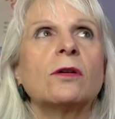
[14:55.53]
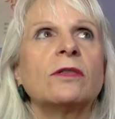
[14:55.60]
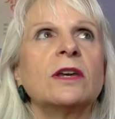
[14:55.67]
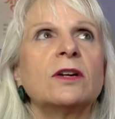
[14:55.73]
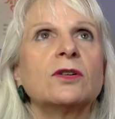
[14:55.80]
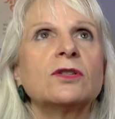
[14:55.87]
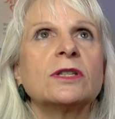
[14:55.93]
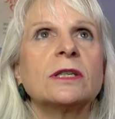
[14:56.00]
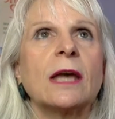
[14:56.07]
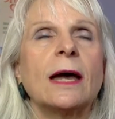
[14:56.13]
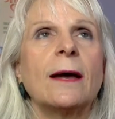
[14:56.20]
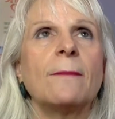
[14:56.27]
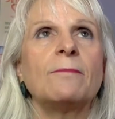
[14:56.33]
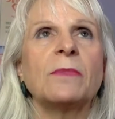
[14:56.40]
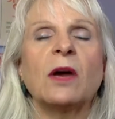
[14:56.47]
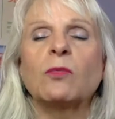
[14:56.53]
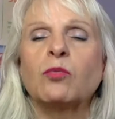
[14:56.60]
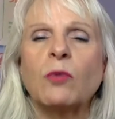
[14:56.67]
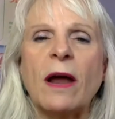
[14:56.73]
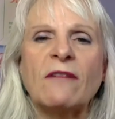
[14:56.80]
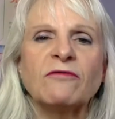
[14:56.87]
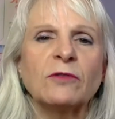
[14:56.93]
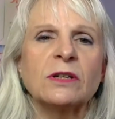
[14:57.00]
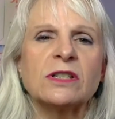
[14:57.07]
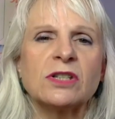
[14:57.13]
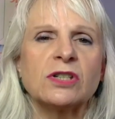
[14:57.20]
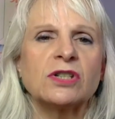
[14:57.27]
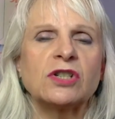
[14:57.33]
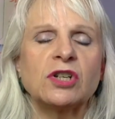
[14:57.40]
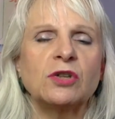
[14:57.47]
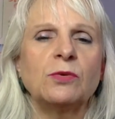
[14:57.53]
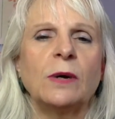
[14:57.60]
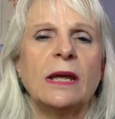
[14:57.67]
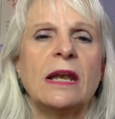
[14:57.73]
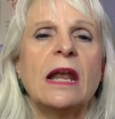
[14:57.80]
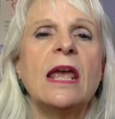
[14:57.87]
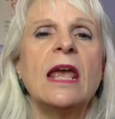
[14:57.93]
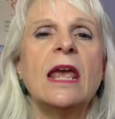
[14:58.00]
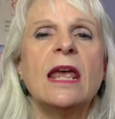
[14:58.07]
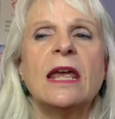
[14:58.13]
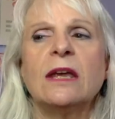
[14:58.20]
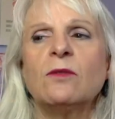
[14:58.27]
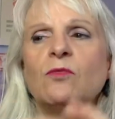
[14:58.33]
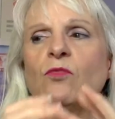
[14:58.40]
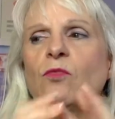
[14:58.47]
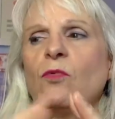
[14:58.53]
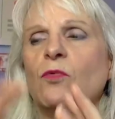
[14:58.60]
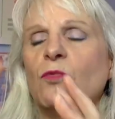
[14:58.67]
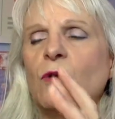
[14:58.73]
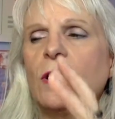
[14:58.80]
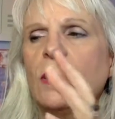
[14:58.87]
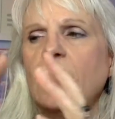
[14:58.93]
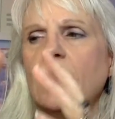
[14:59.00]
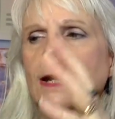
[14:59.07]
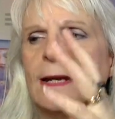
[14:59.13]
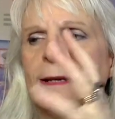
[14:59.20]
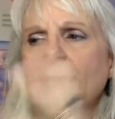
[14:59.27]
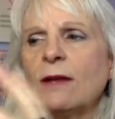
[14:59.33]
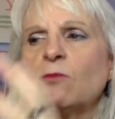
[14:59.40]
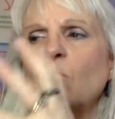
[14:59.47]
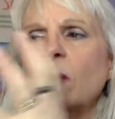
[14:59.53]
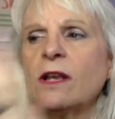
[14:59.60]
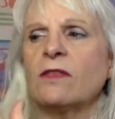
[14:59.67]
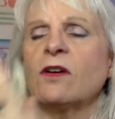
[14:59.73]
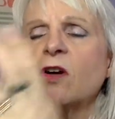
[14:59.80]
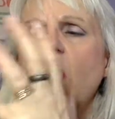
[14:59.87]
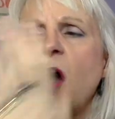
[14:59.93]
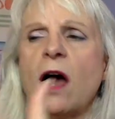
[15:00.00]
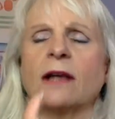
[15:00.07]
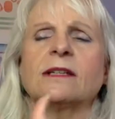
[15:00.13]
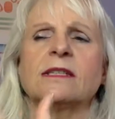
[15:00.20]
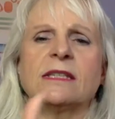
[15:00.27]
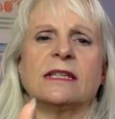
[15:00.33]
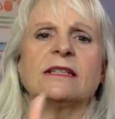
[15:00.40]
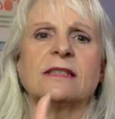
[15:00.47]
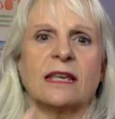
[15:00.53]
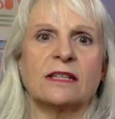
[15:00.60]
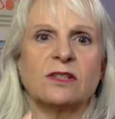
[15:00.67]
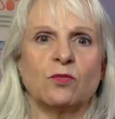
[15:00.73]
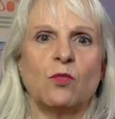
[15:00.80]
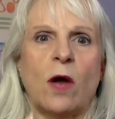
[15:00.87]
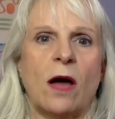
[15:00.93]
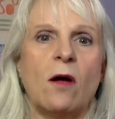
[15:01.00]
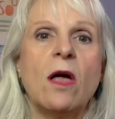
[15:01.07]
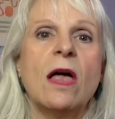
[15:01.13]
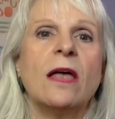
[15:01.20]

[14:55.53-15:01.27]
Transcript: There's a reference to it in one of the codices as well.